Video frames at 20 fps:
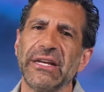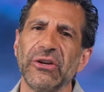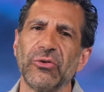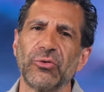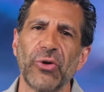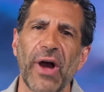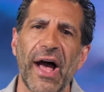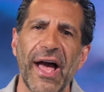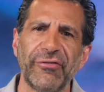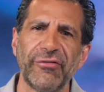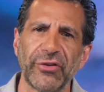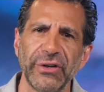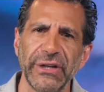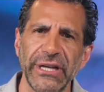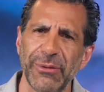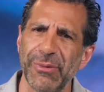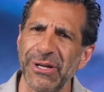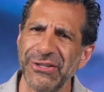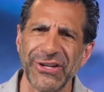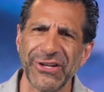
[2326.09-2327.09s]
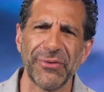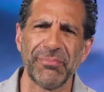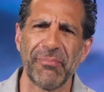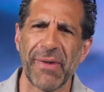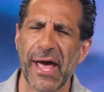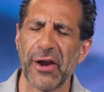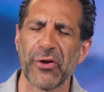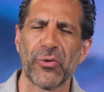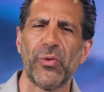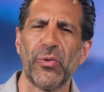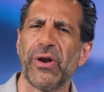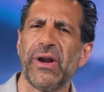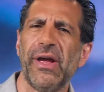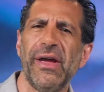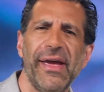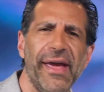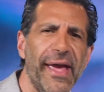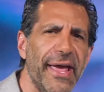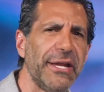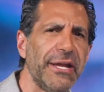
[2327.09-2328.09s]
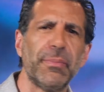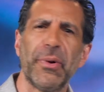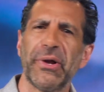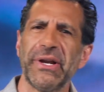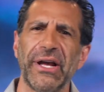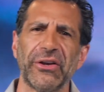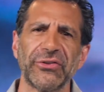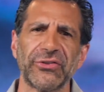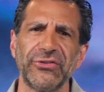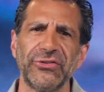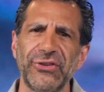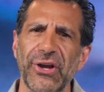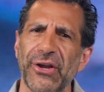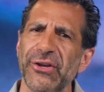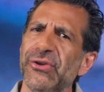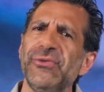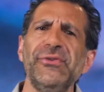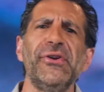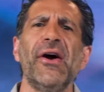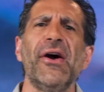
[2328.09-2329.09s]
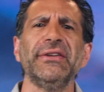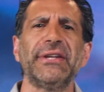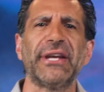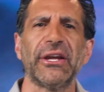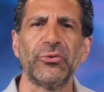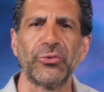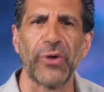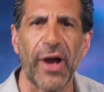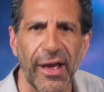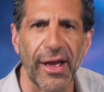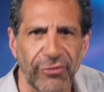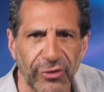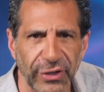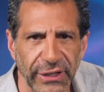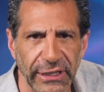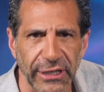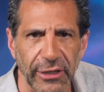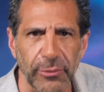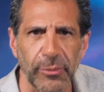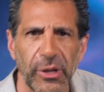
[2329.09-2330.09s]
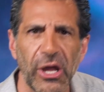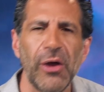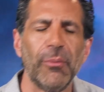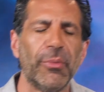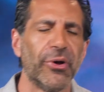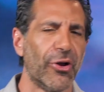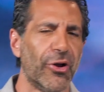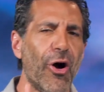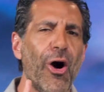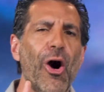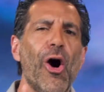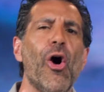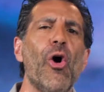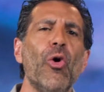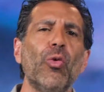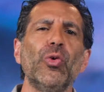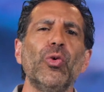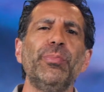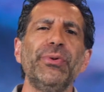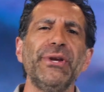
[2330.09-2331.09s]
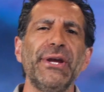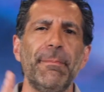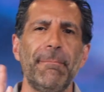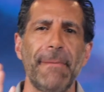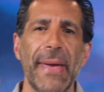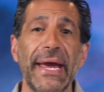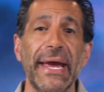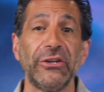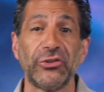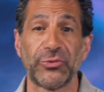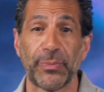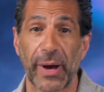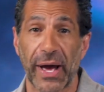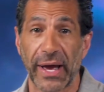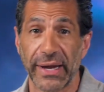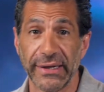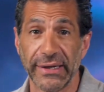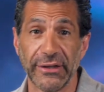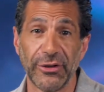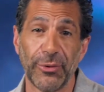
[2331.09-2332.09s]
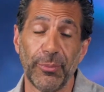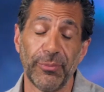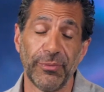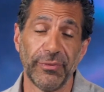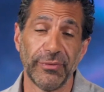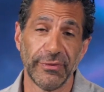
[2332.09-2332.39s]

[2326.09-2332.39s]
can rival Him. It doesn't matter what anybody else has done to you. None can rival Him, but all will be amazed by Him.